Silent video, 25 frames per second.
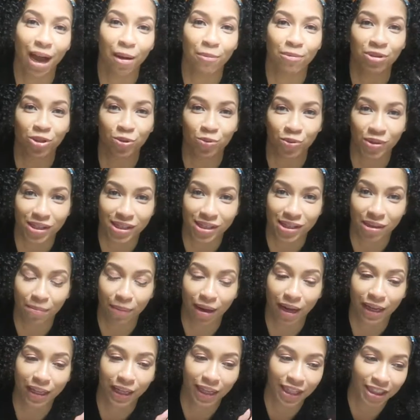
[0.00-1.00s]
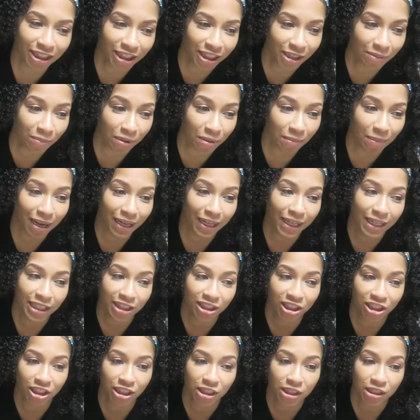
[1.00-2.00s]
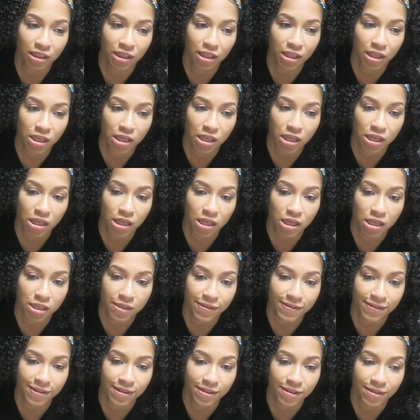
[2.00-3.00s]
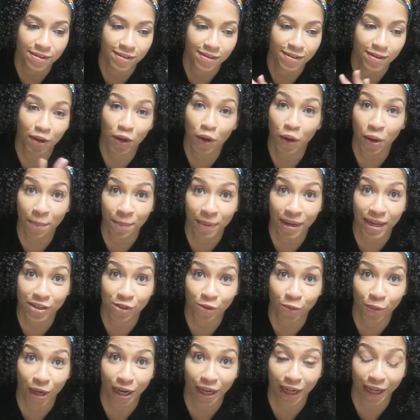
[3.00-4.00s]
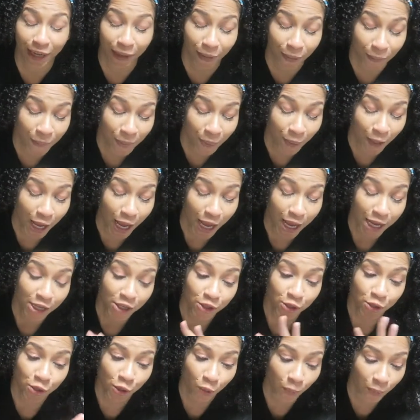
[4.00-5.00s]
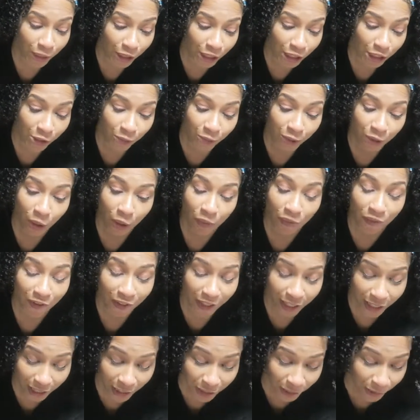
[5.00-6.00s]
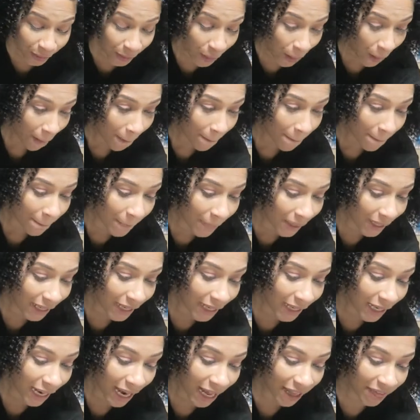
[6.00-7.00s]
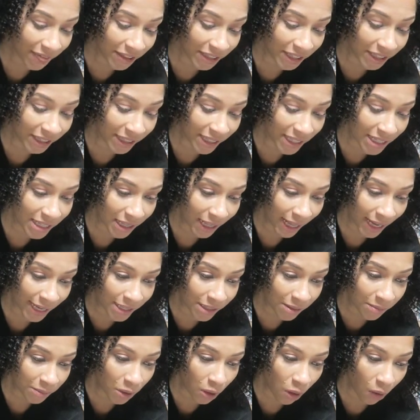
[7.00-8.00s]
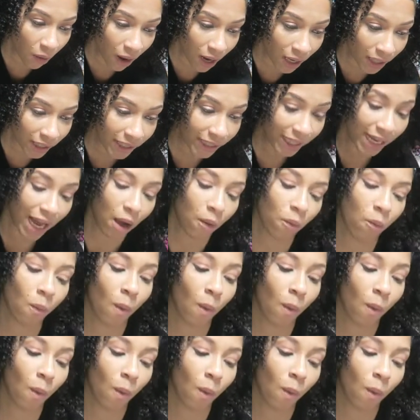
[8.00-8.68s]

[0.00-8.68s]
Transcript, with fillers: I would do this in my kitchen, but my kitchen is a mess right now. So we're gonna do it over here. But I thinly sliced some garlic. I